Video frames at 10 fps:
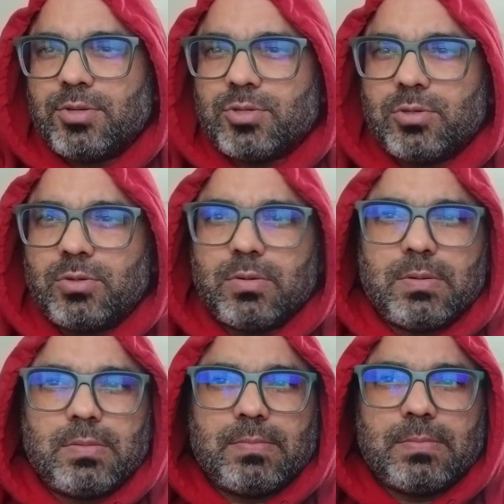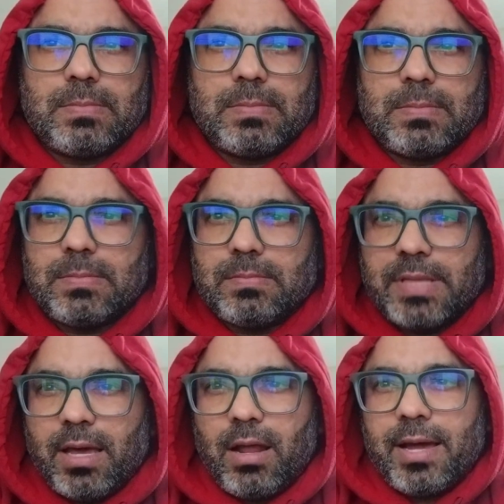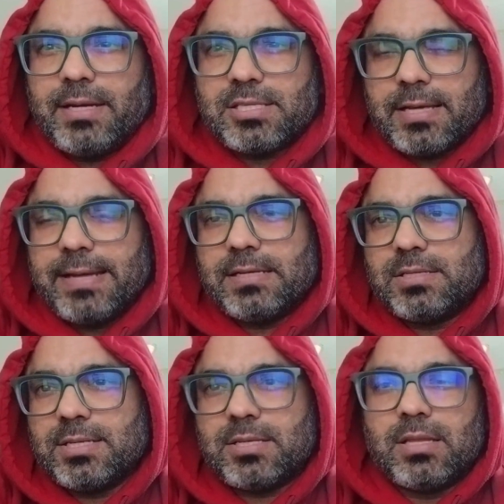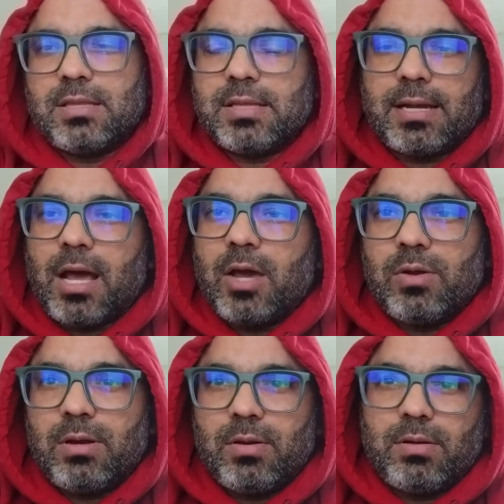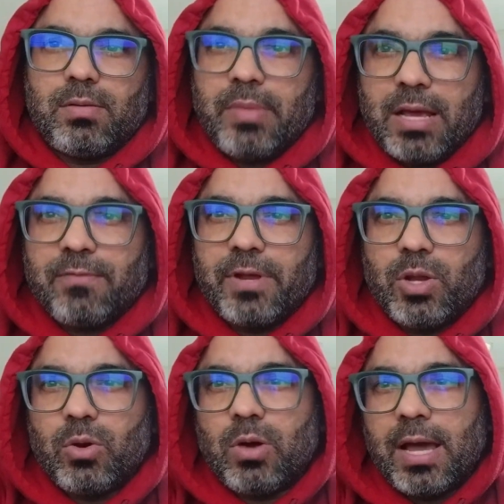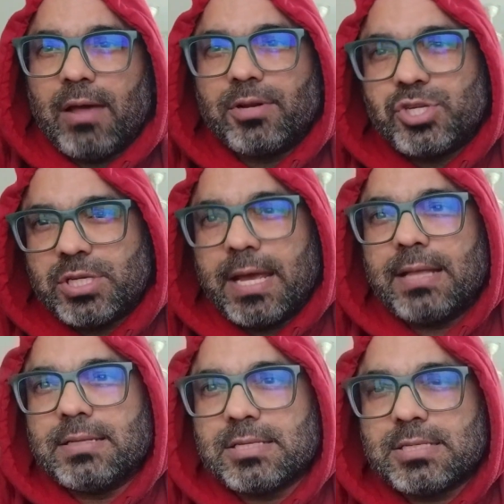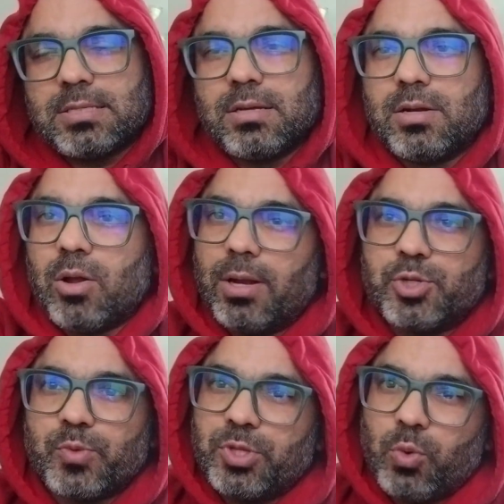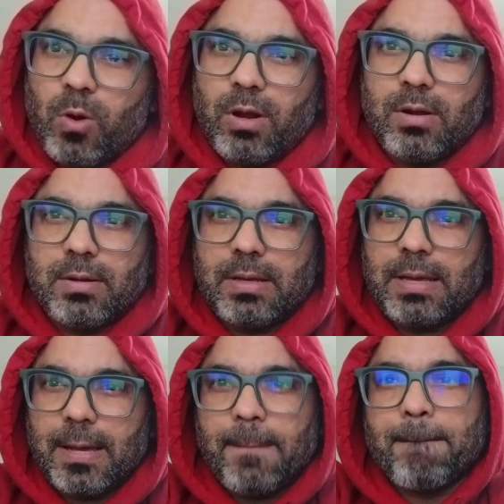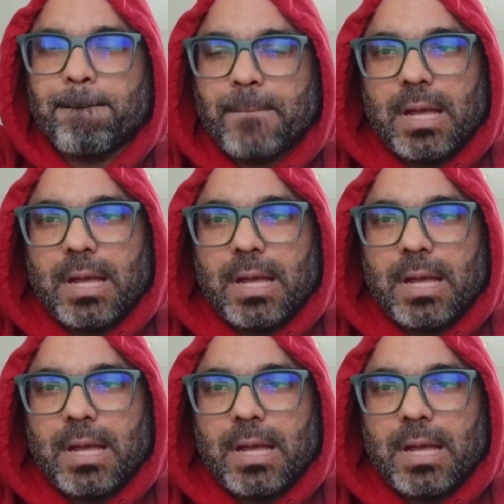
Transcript: So there I decided just that I'll make a video and I'll share this knowledge with you all. Yeah.